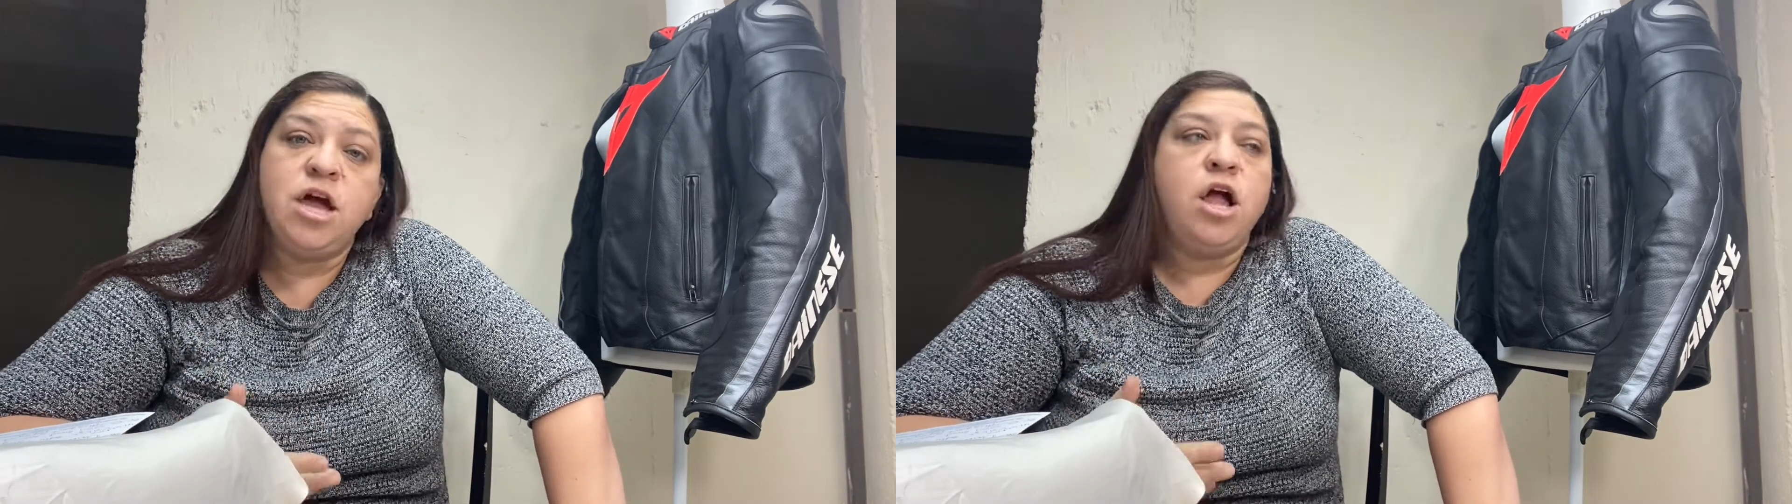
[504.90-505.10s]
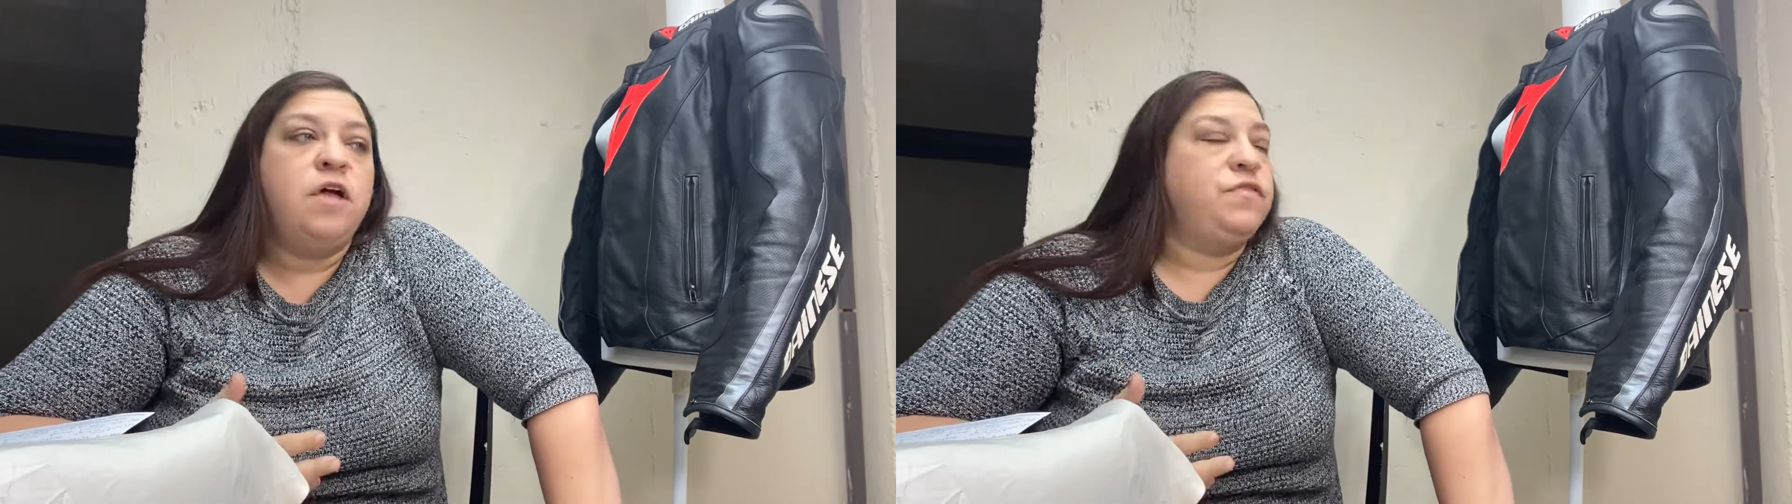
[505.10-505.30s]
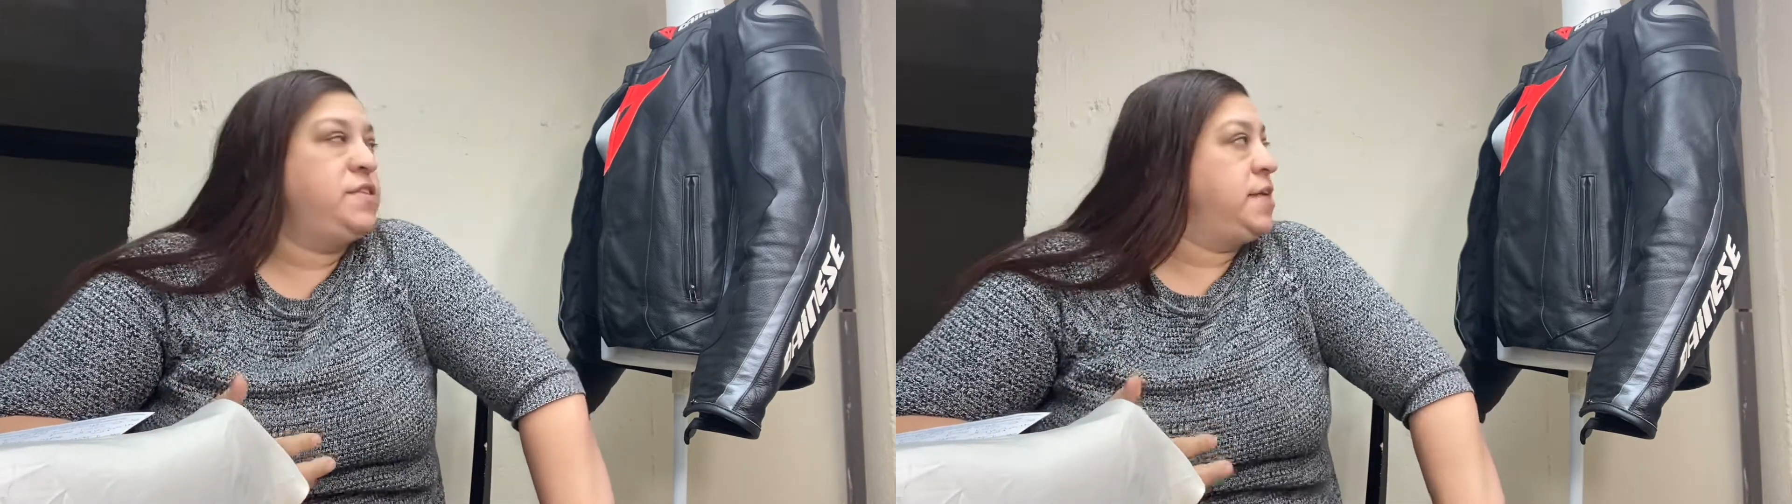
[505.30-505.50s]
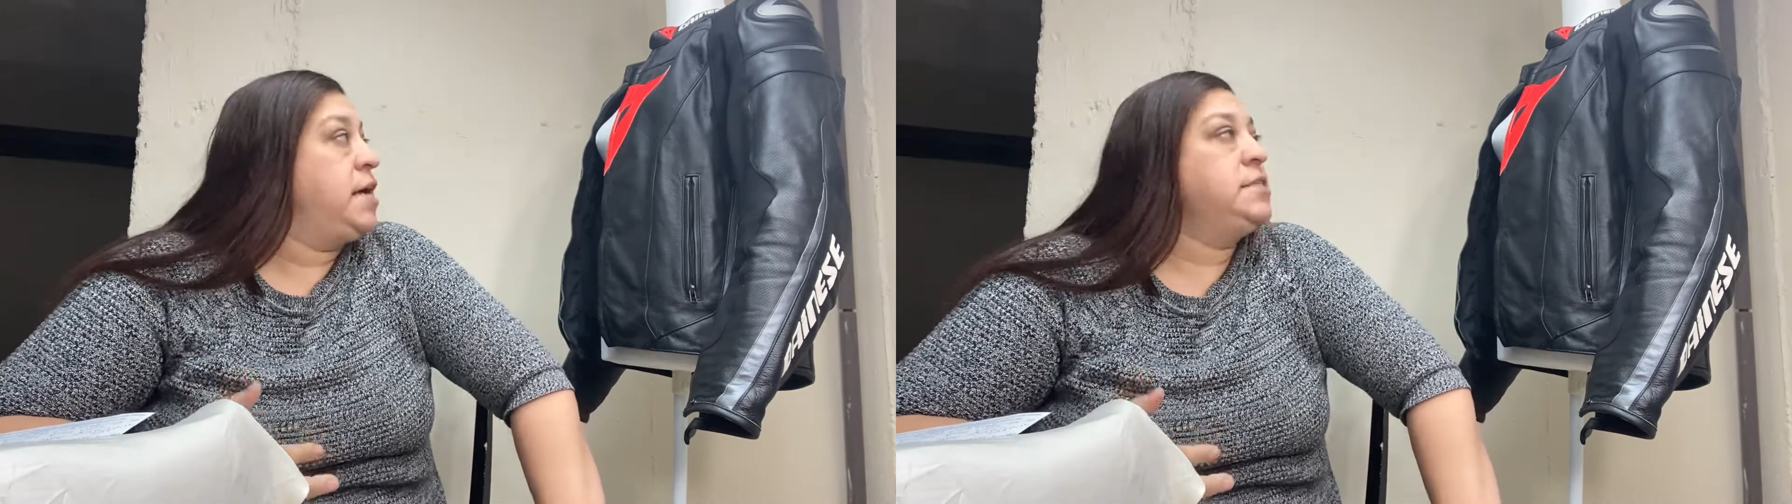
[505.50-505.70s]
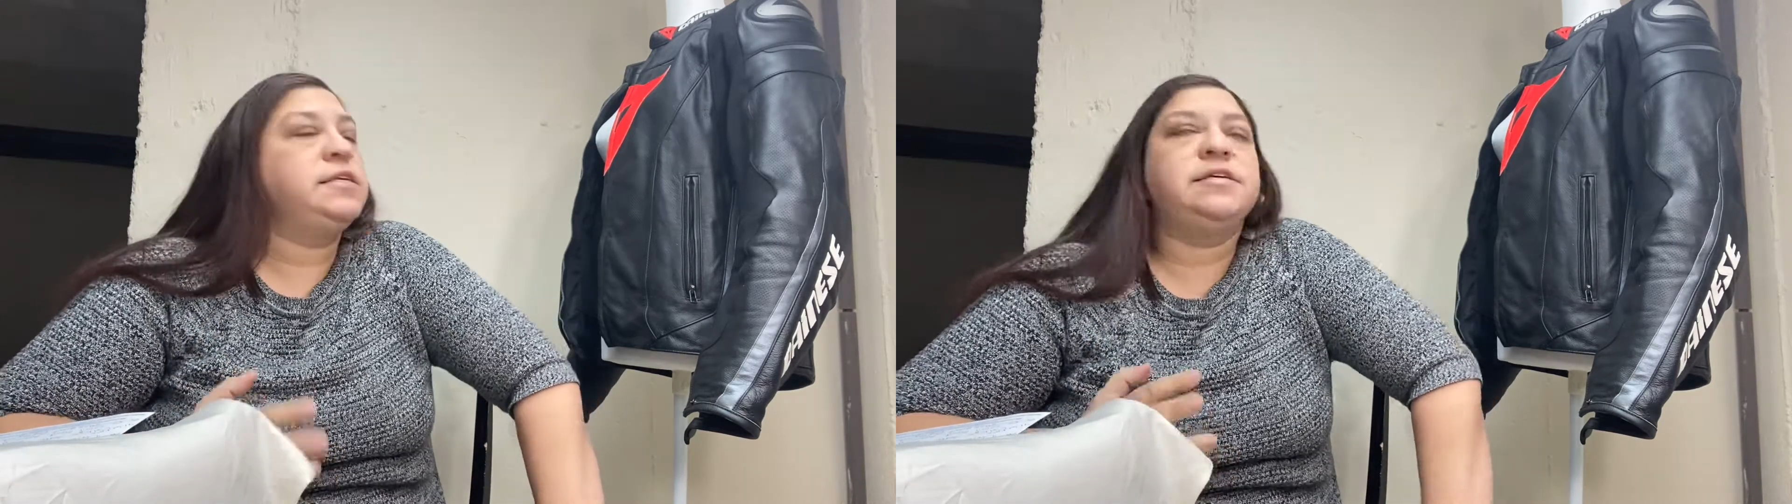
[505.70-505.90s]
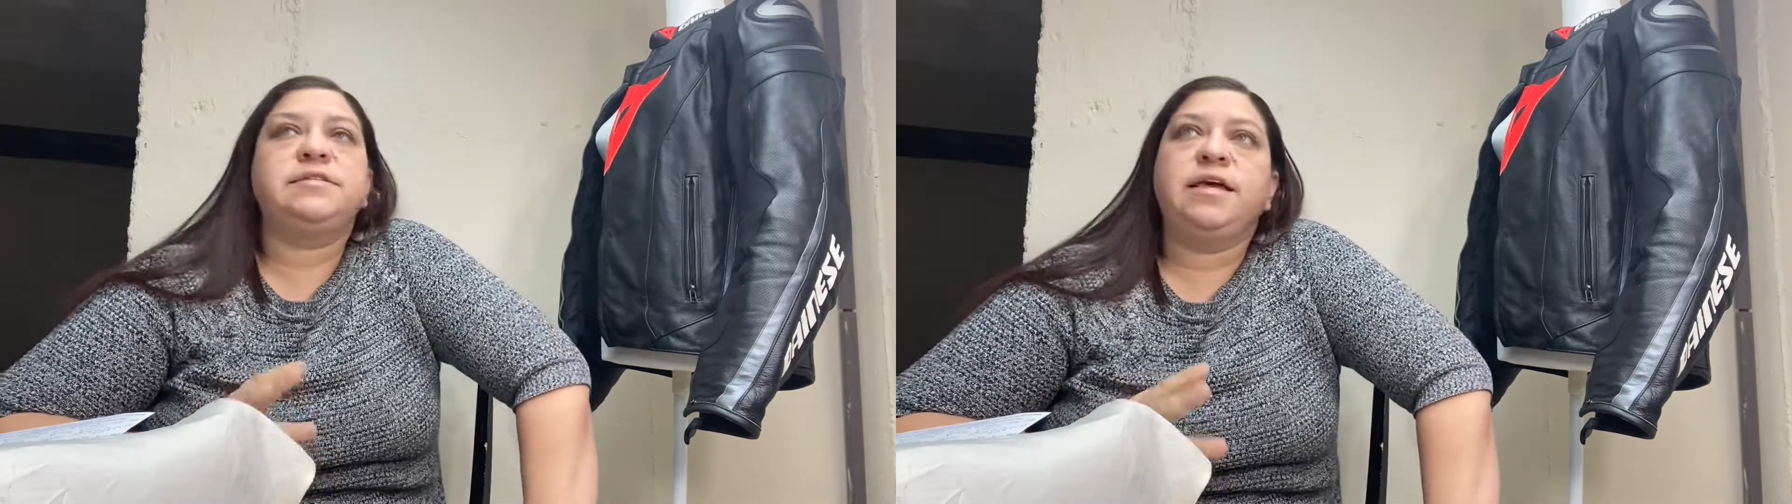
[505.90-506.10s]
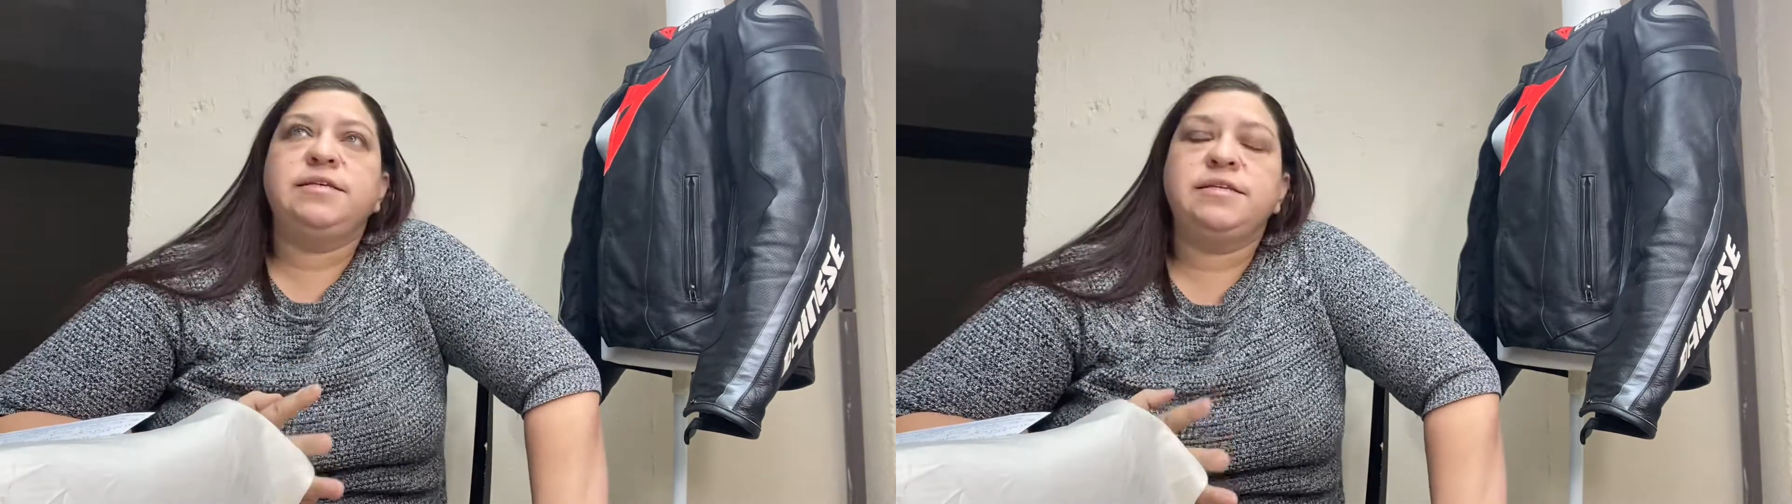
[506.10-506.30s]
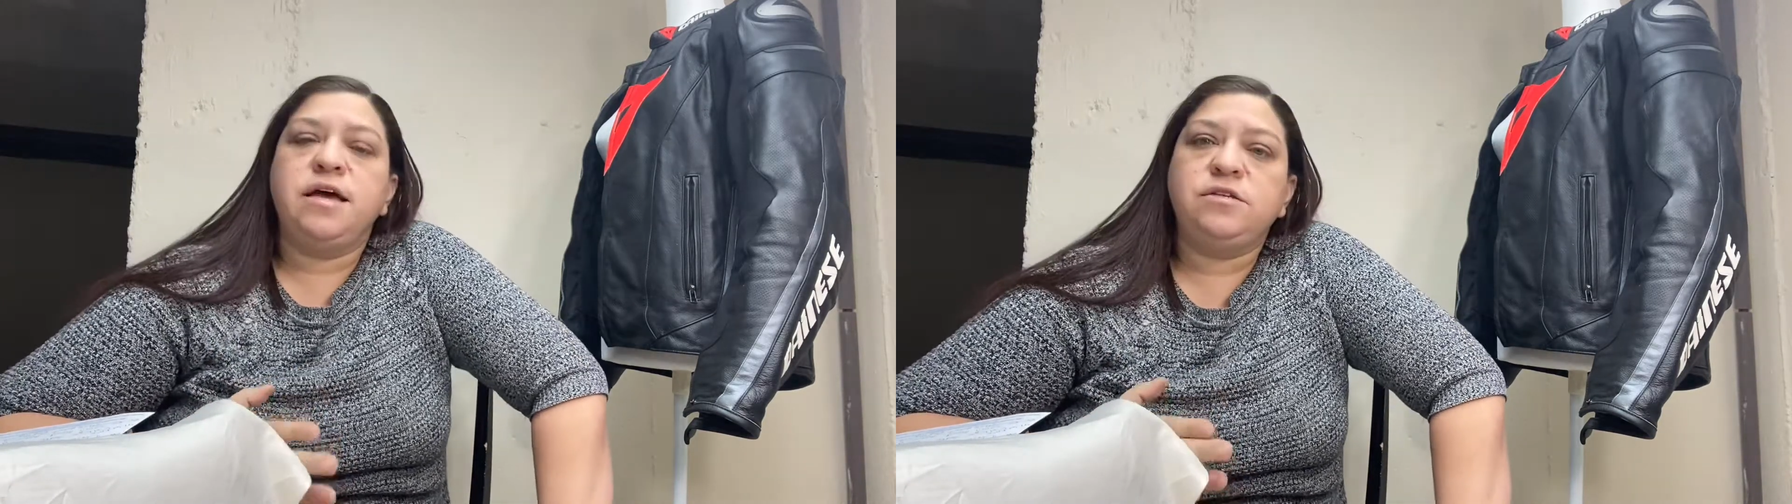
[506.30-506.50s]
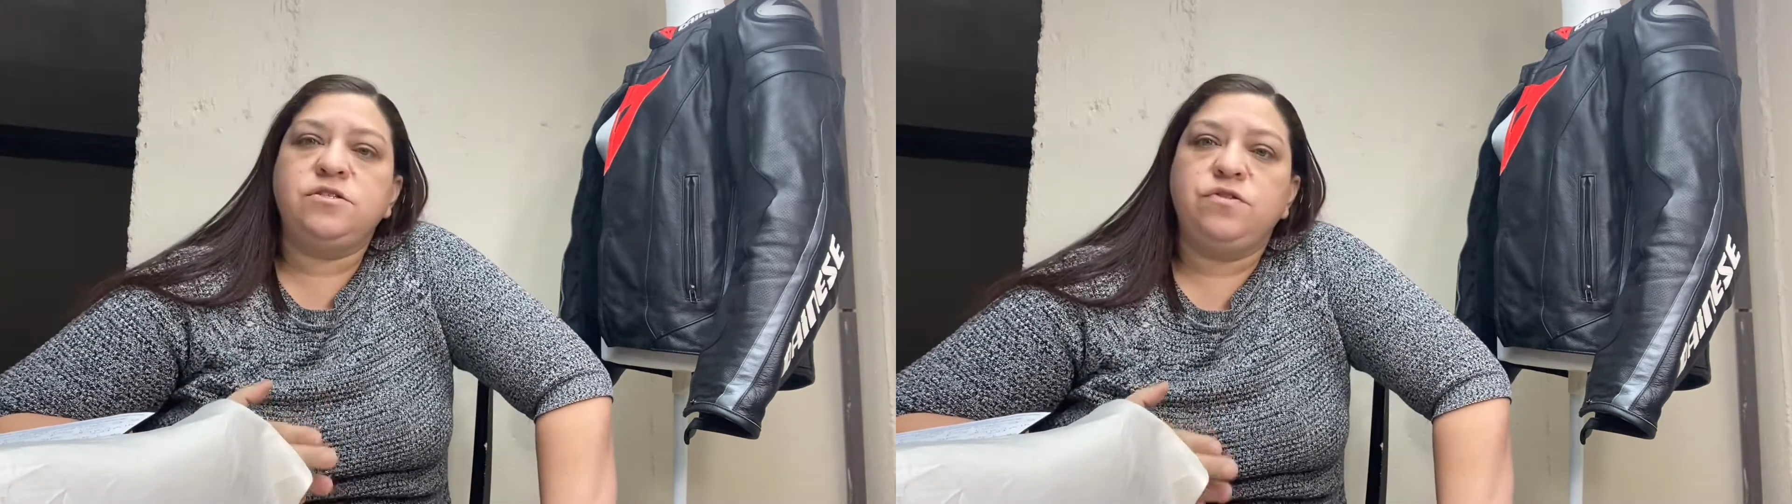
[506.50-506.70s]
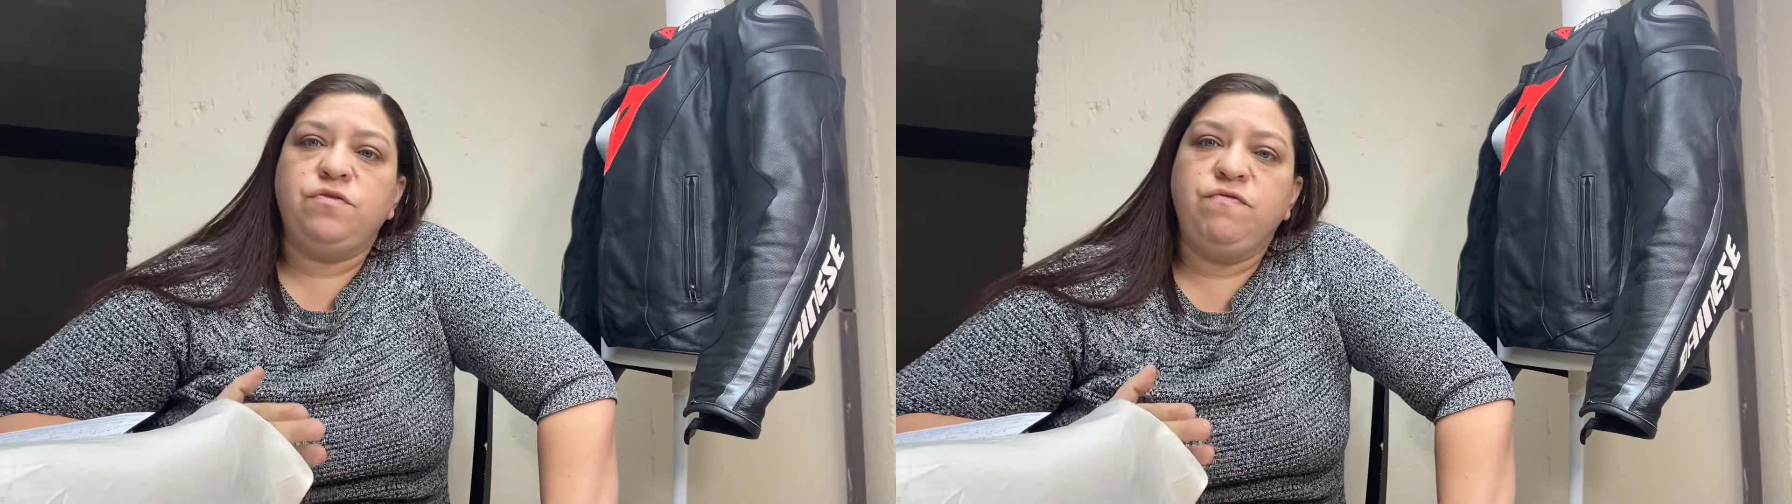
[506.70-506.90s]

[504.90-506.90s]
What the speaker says: The size is a size